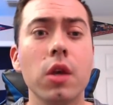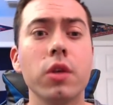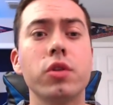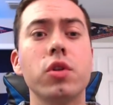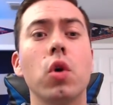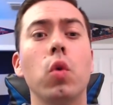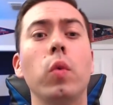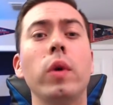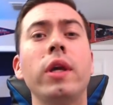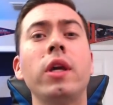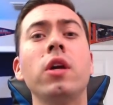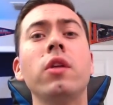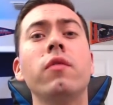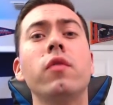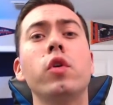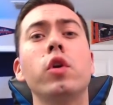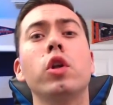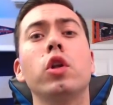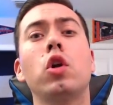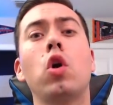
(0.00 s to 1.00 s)
So we
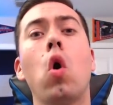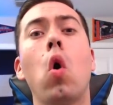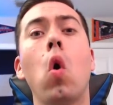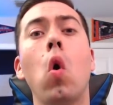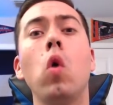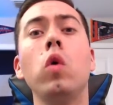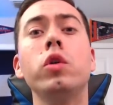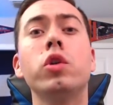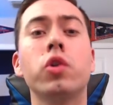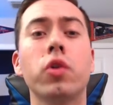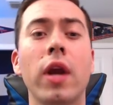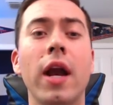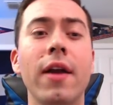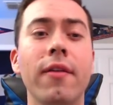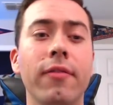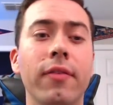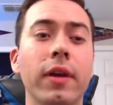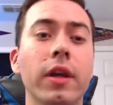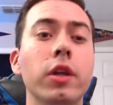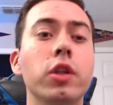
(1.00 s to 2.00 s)
converted cold
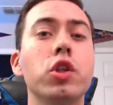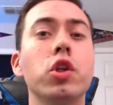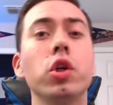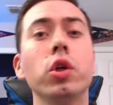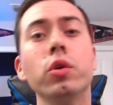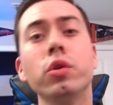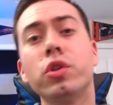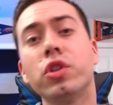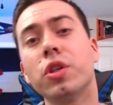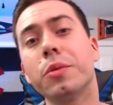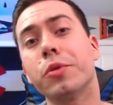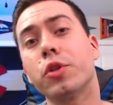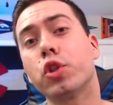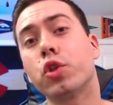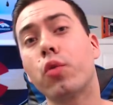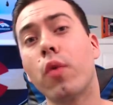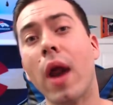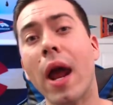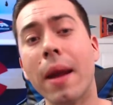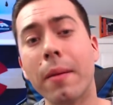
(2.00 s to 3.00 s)
traffic to
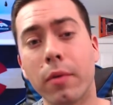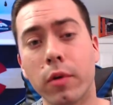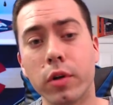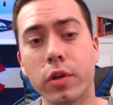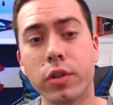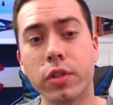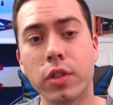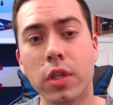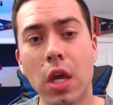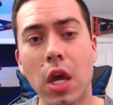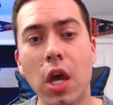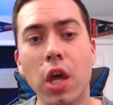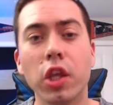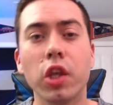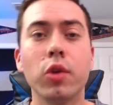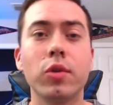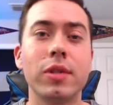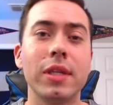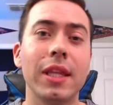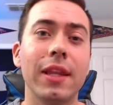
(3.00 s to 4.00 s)
subscribers
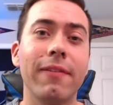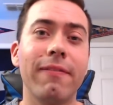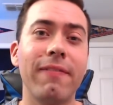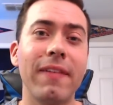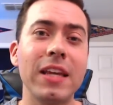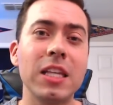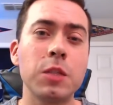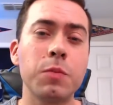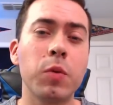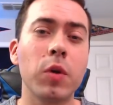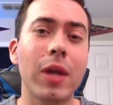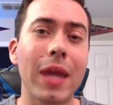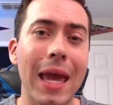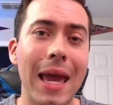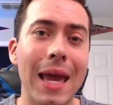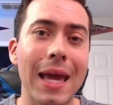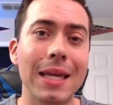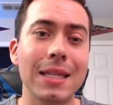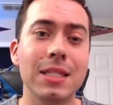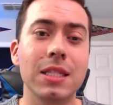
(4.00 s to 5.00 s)
using the Facebook
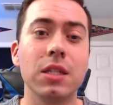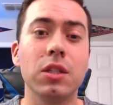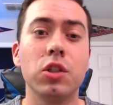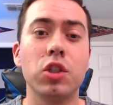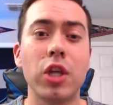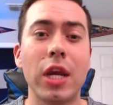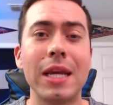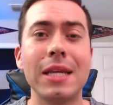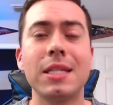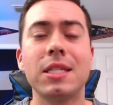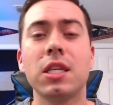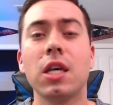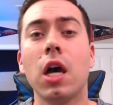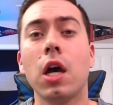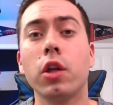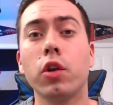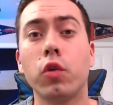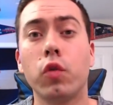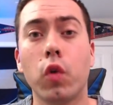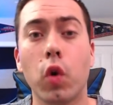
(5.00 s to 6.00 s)
Ads
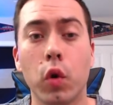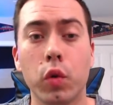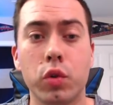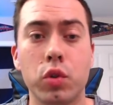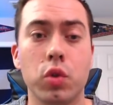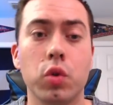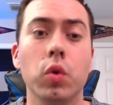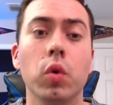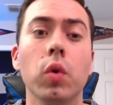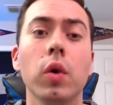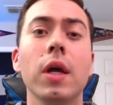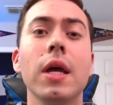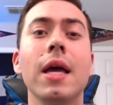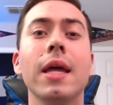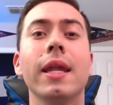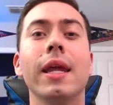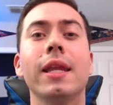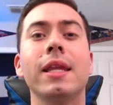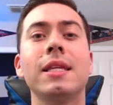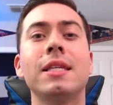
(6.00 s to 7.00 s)
JSON growth tool.
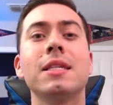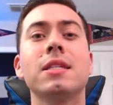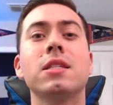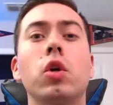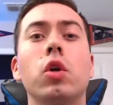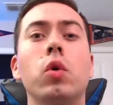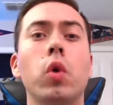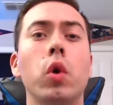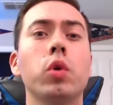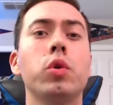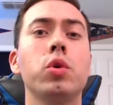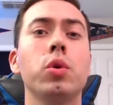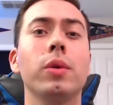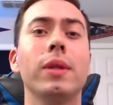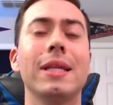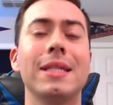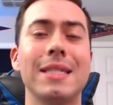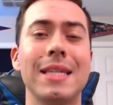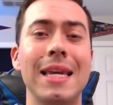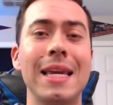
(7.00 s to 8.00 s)
Now this growth tool
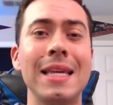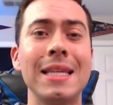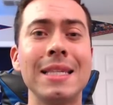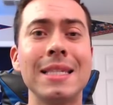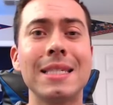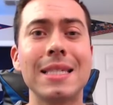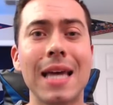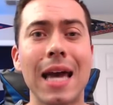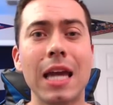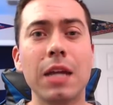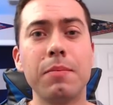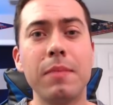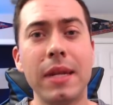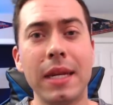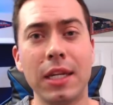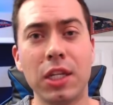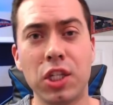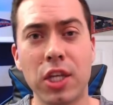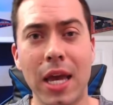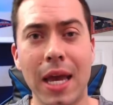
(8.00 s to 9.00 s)
that's inside
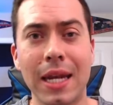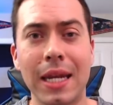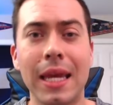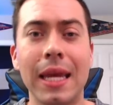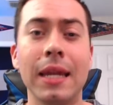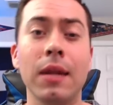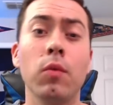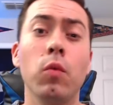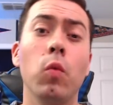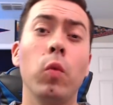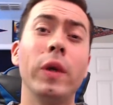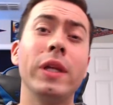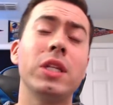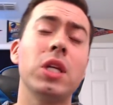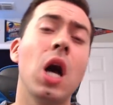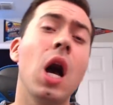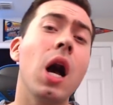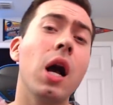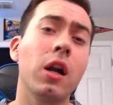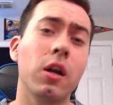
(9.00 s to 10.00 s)
ManyChat, and we
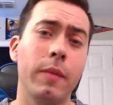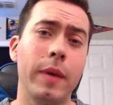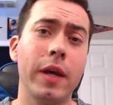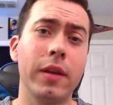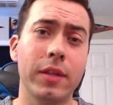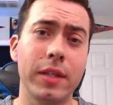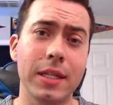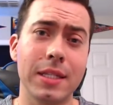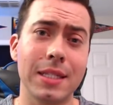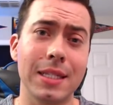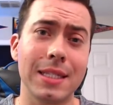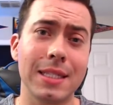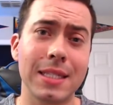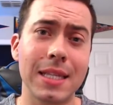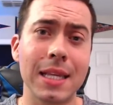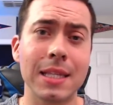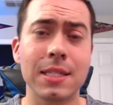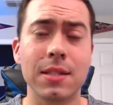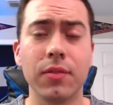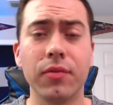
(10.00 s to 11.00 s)
talk about this
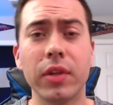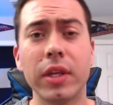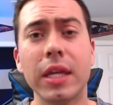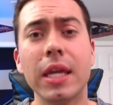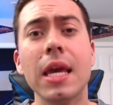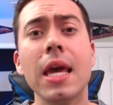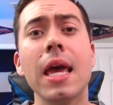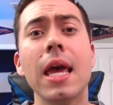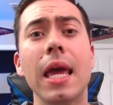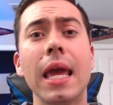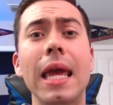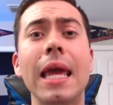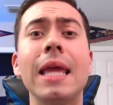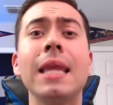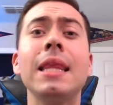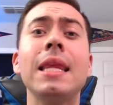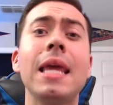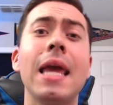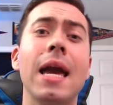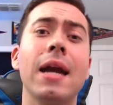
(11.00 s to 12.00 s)
extensively
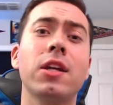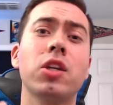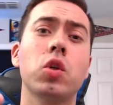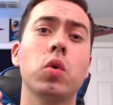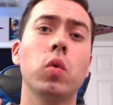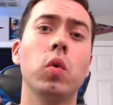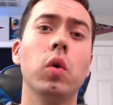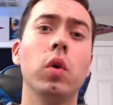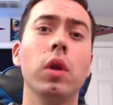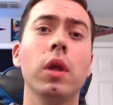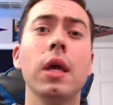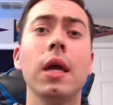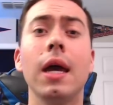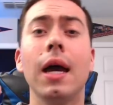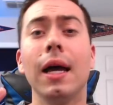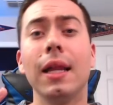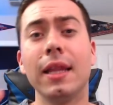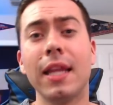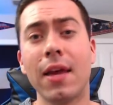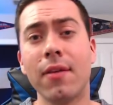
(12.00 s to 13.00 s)
in the actual
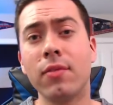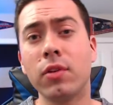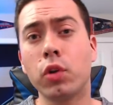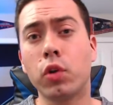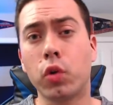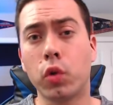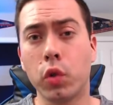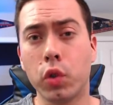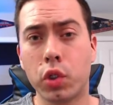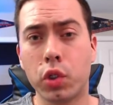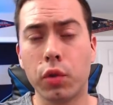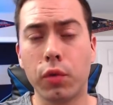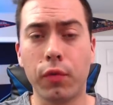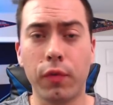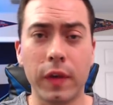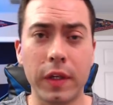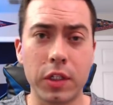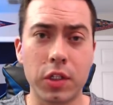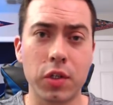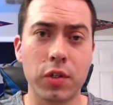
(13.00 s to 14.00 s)
11 crucial
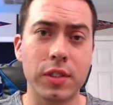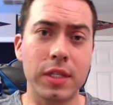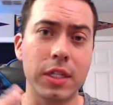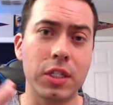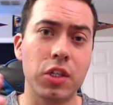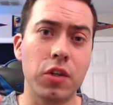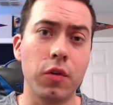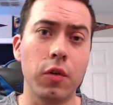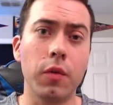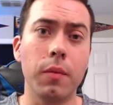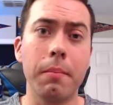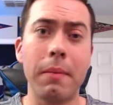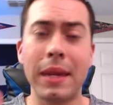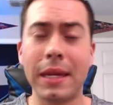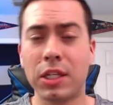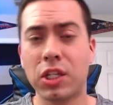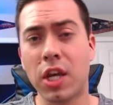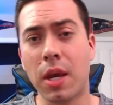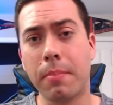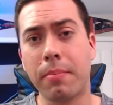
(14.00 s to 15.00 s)
features that your
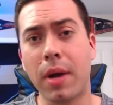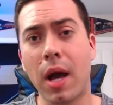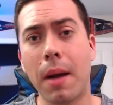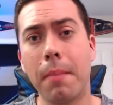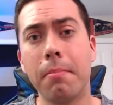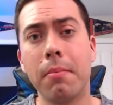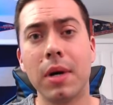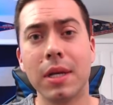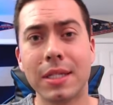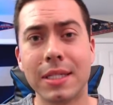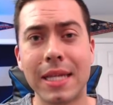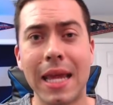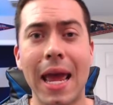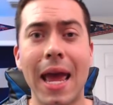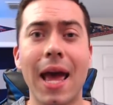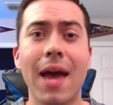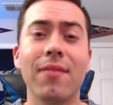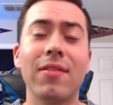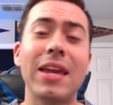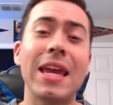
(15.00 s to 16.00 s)
ManyChat bot must
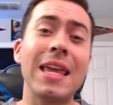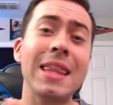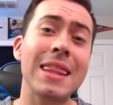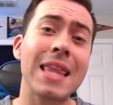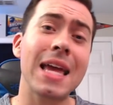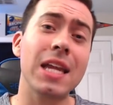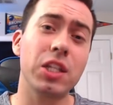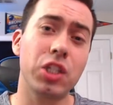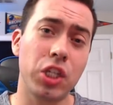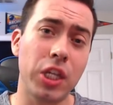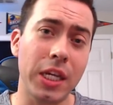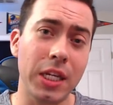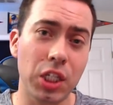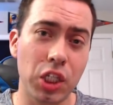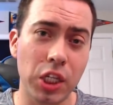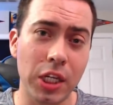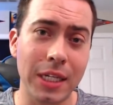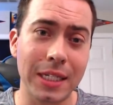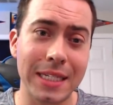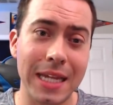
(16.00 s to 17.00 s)
have in that cheat
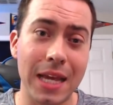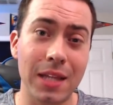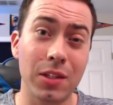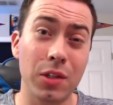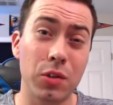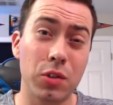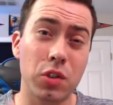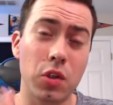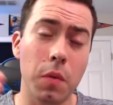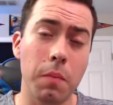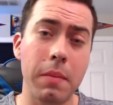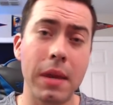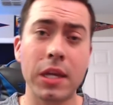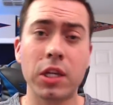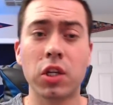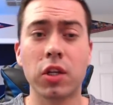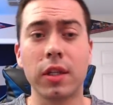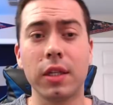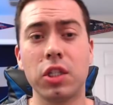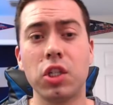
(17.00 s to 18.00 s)
sheet download. So make
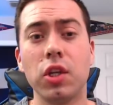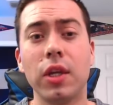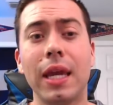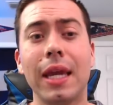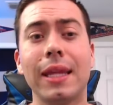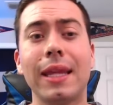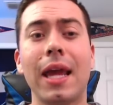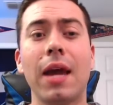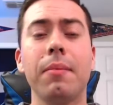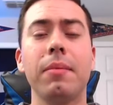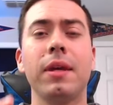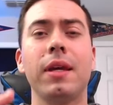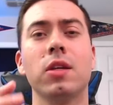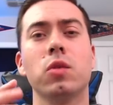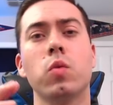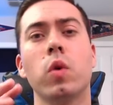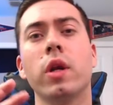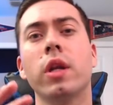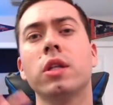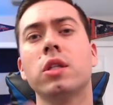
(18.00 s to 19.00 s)
sure that you get that,
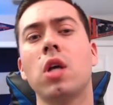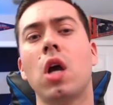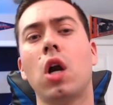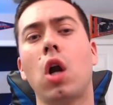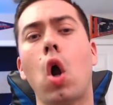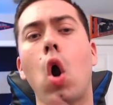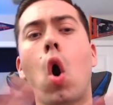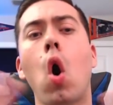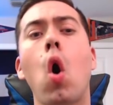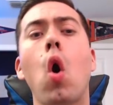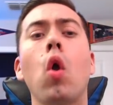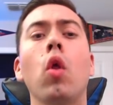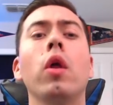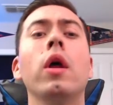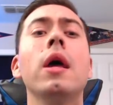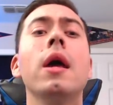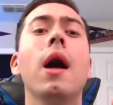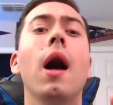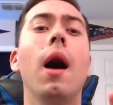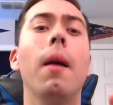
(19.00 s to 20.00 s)
because we're gonna talk all
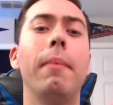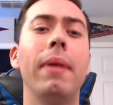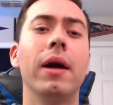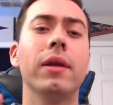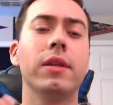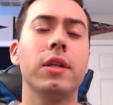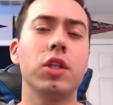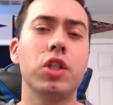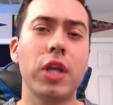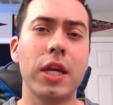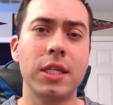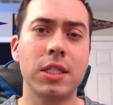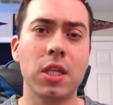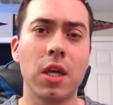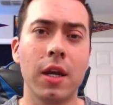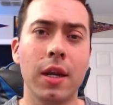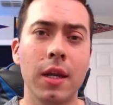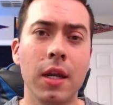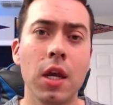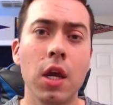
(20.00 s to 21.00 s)
about the
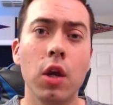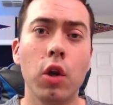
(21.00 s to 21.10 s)
JSON